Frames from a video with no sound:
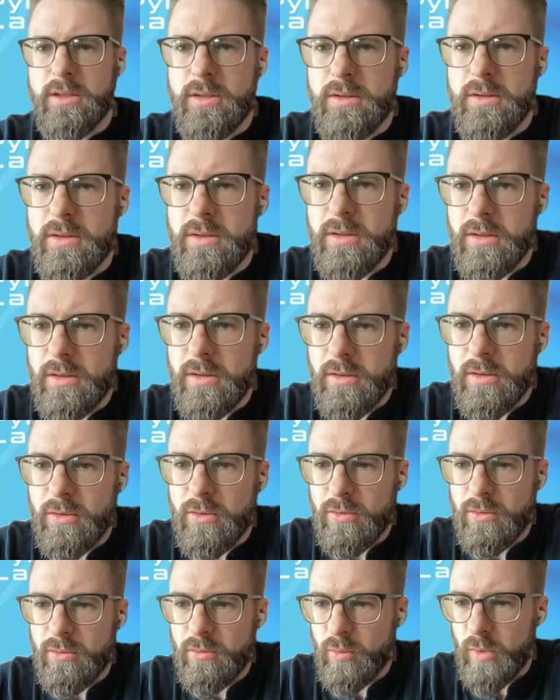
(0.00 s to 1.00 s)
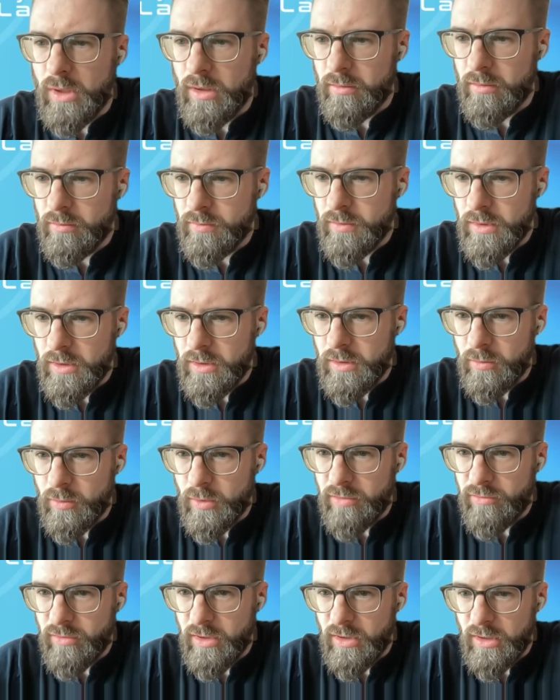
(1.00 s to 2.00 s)
so, well, uh,
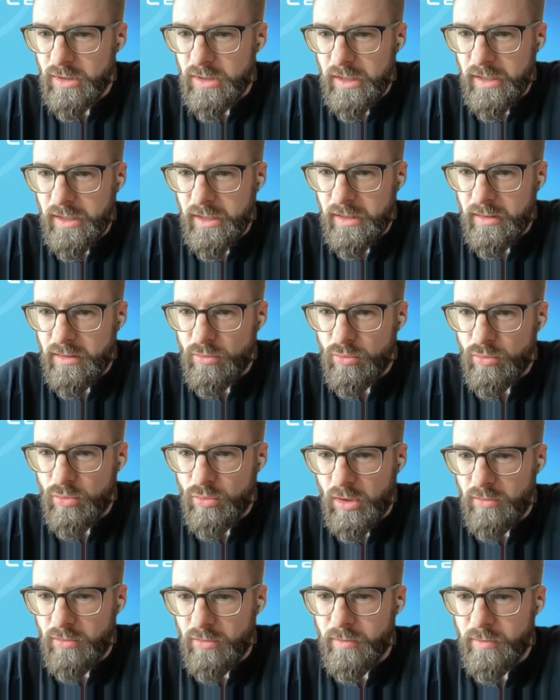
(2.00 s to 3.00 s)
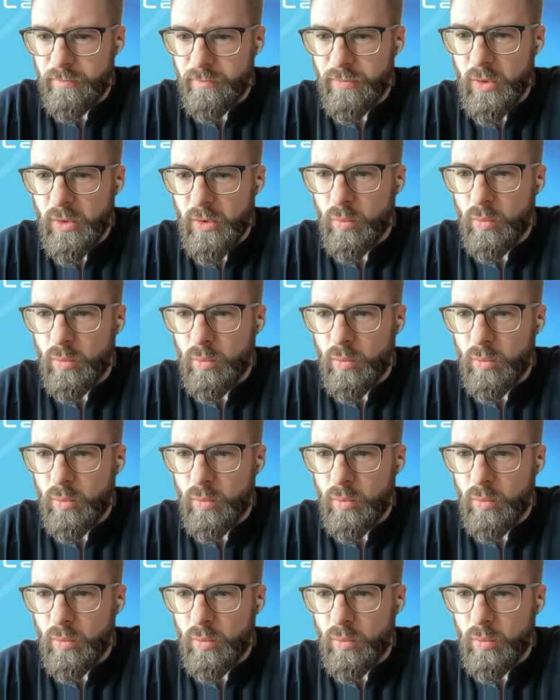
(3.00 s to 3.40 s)
we're definitely not going to get through all of them.